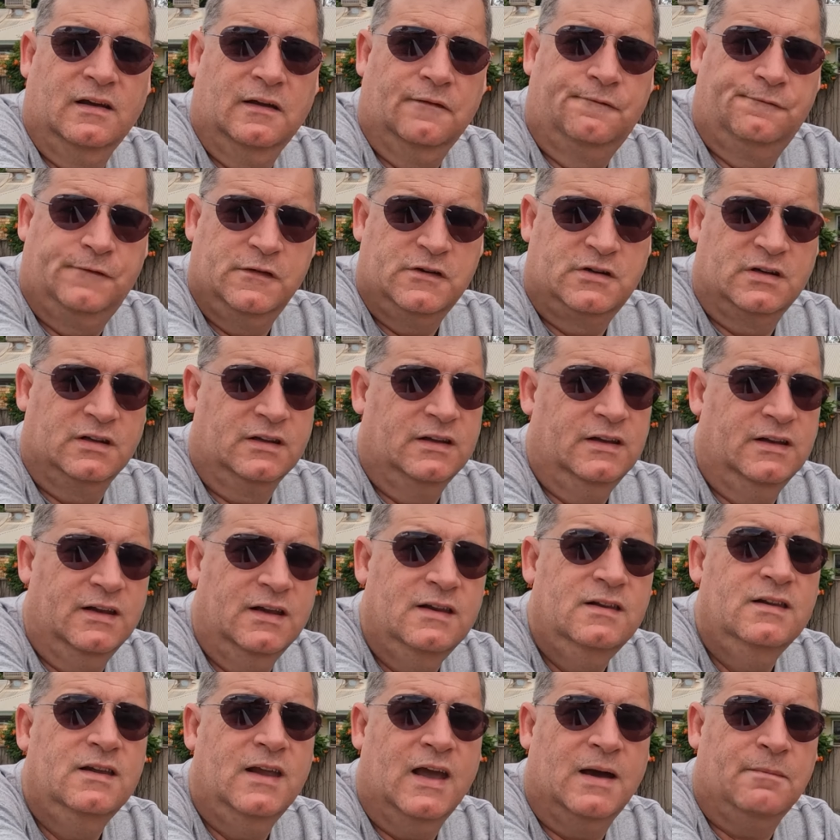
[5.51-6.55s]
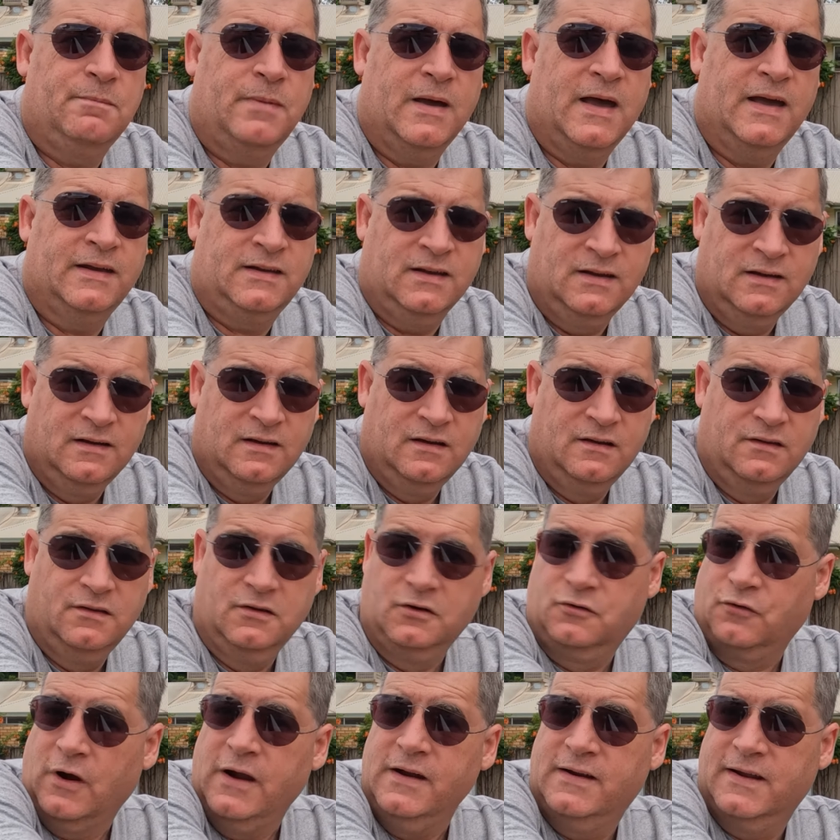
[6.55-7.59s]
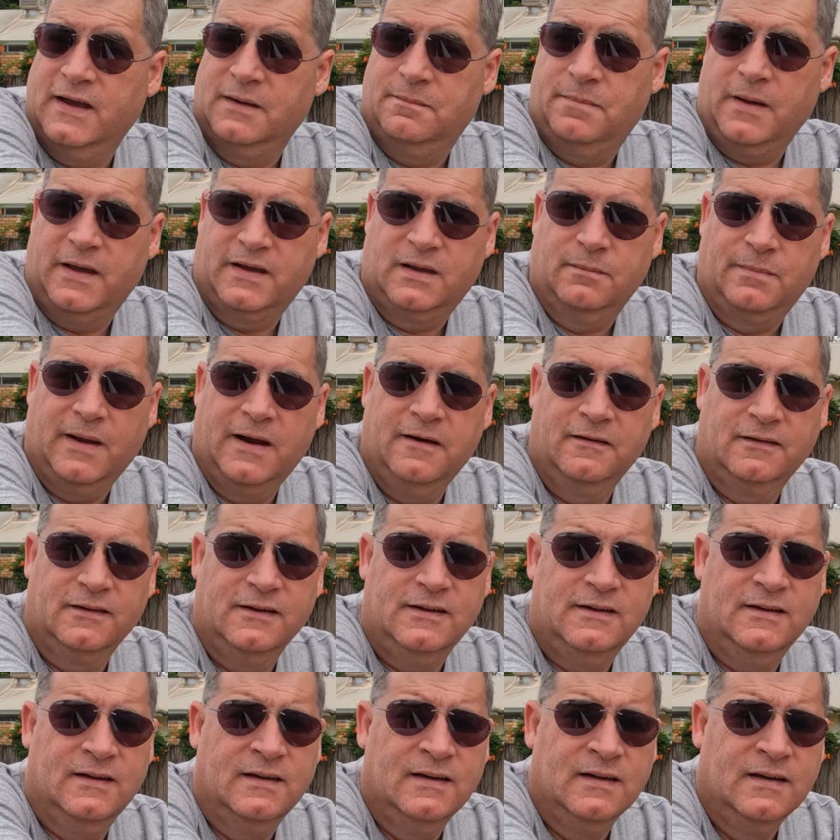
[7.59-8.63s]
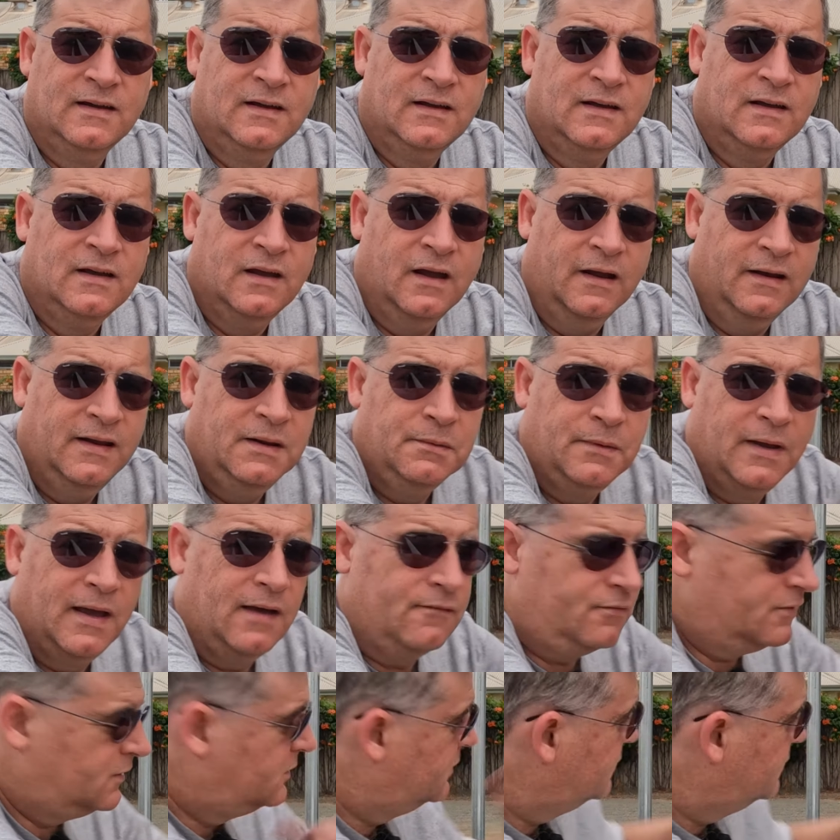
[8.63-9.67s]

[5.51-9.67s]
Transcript: officially in the outback, the great outback apparently. And here we have